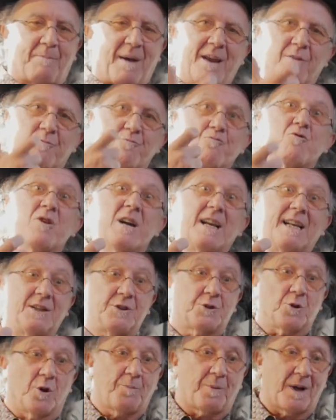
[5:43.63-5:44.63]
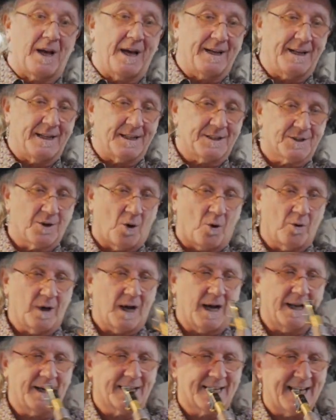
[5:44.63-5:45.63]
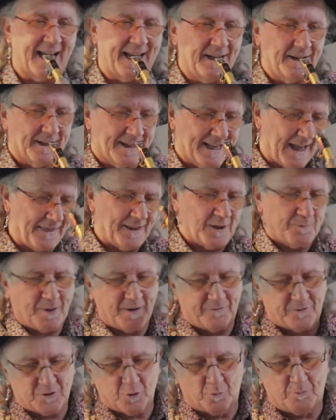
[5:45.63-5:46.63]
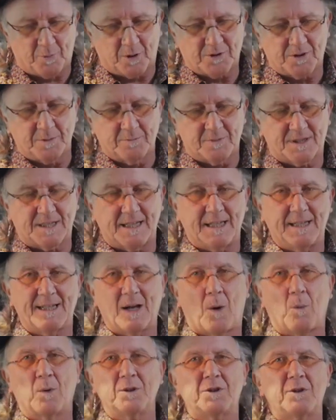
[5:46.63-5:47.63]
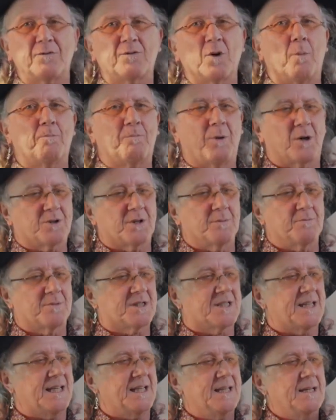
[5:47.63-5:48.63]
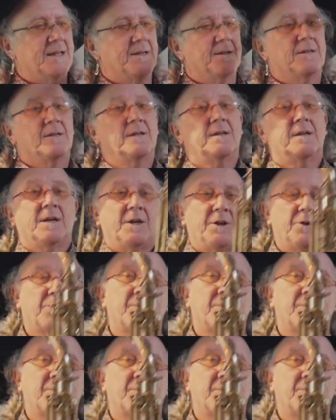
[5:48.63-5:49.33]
8, really enjoy playing this song, and again, get this pivotal bottom C. Now once you've got bottom C, you